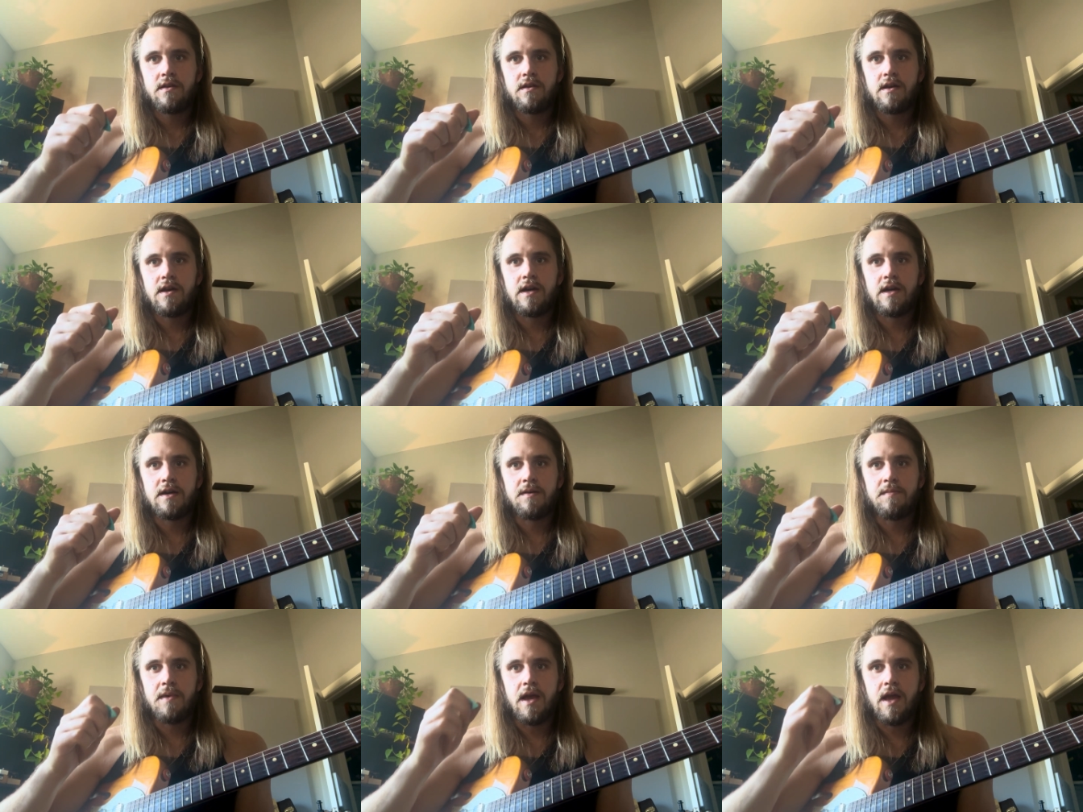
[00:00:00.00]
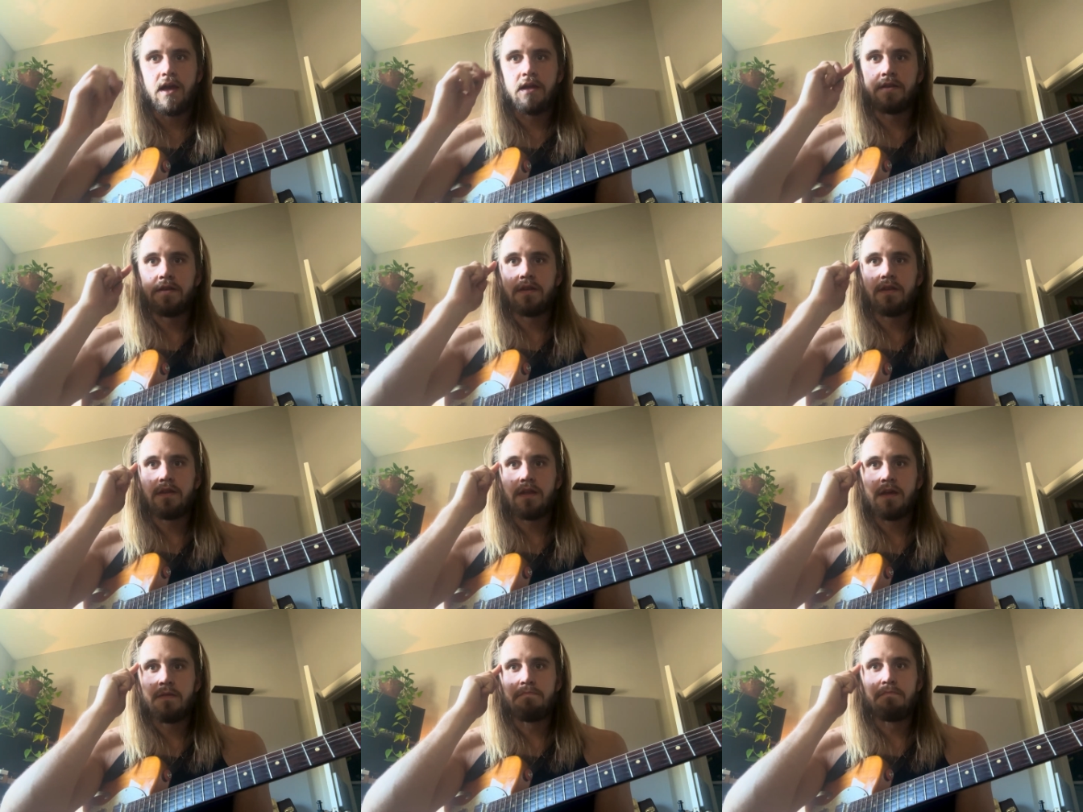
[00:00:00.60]
and
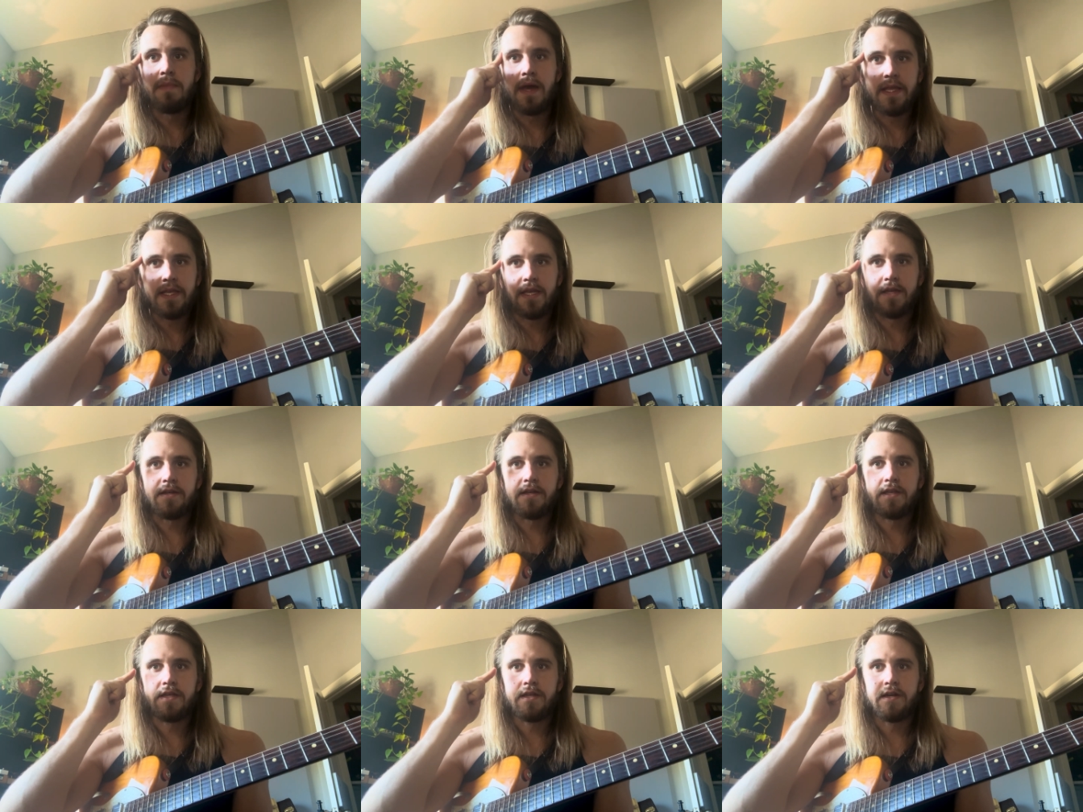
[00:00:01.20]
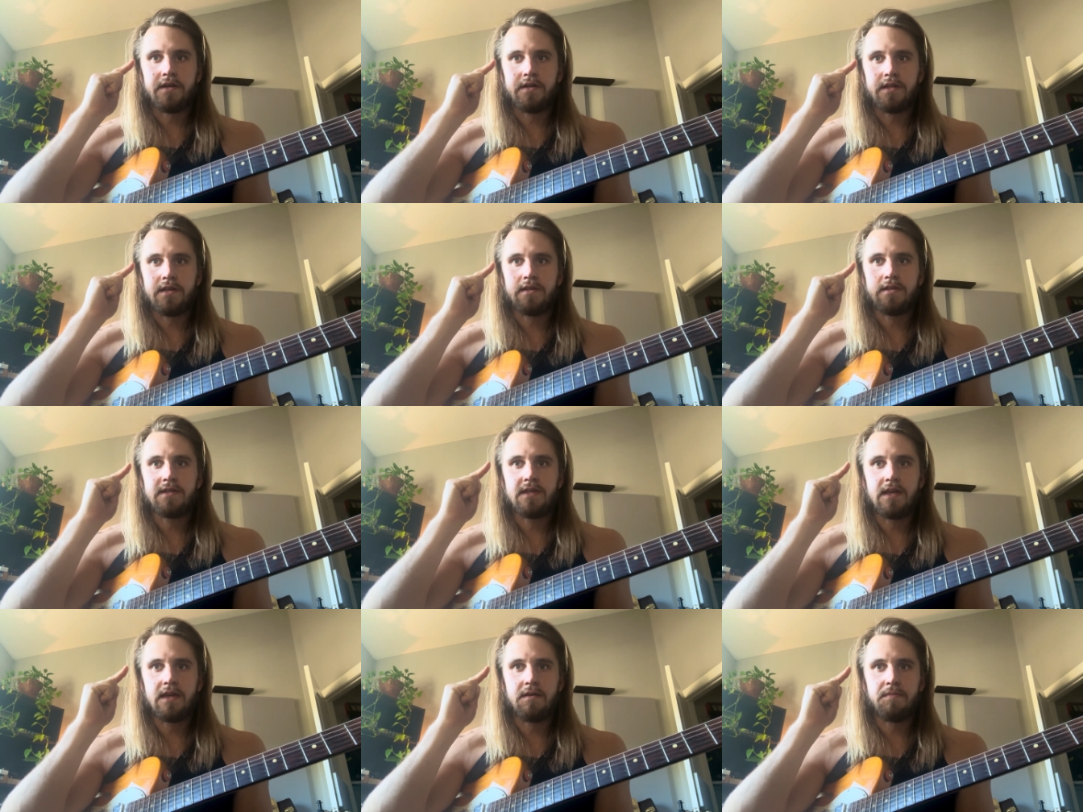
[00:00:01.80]
mentally start to
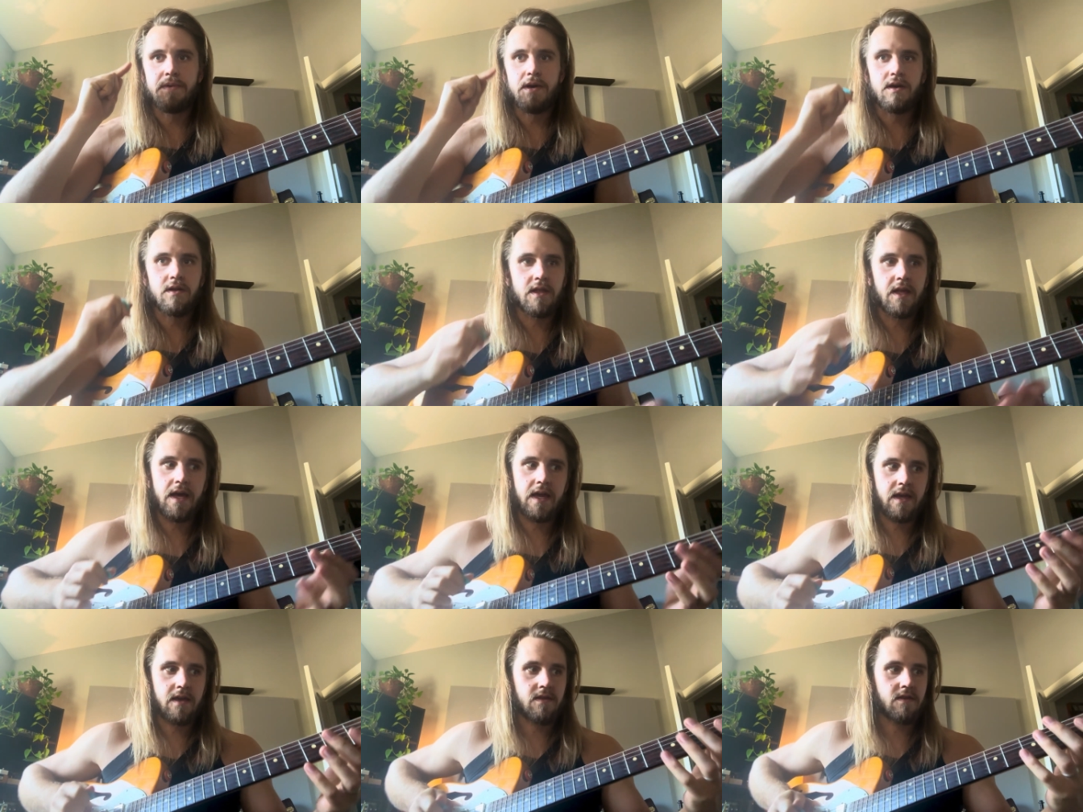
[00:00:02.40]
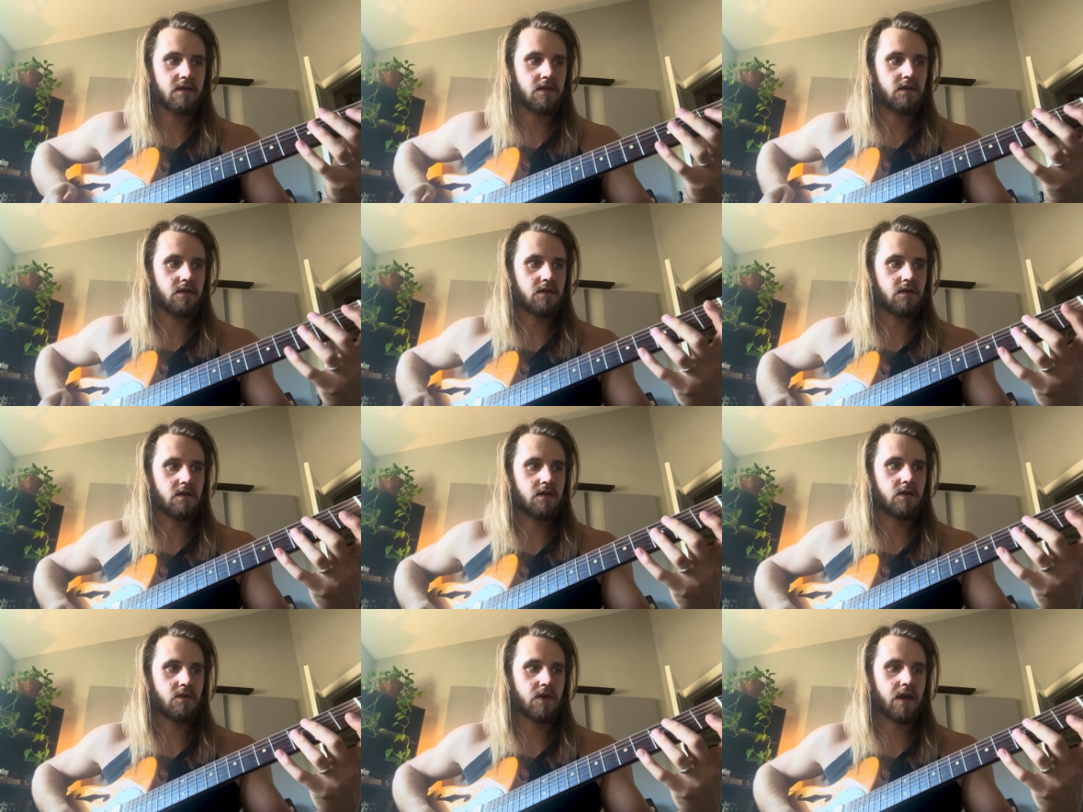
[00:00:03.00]
think about like,
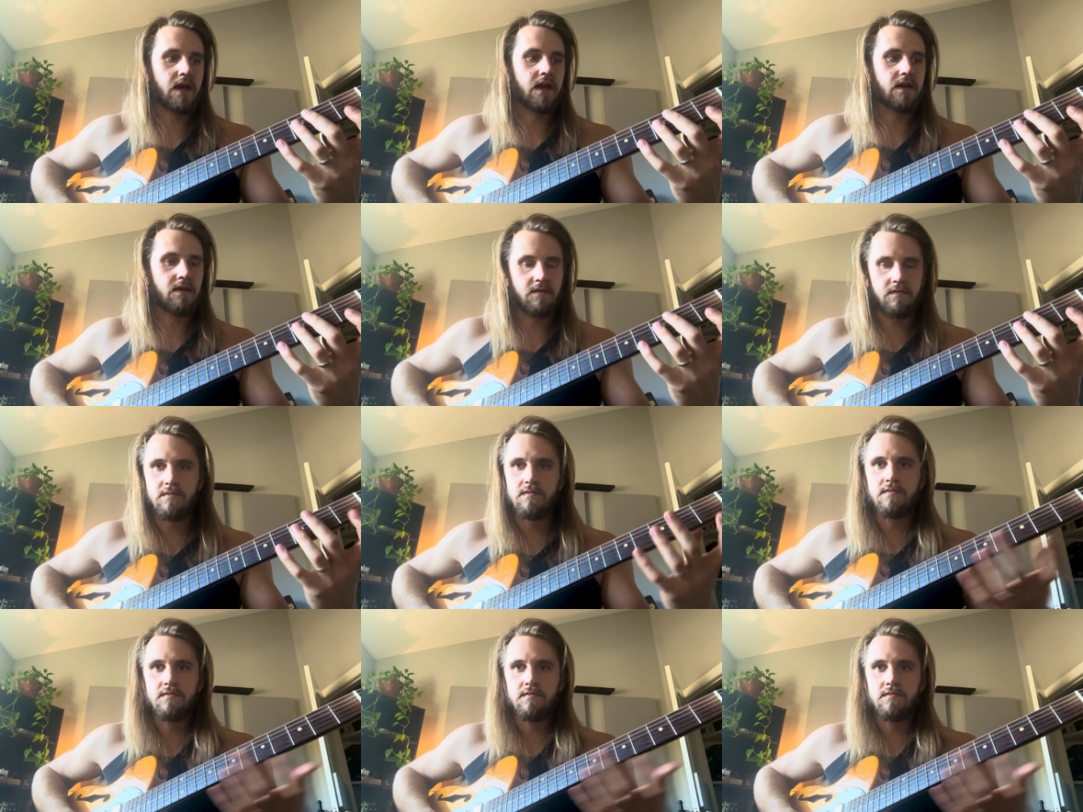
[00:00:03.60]
okay,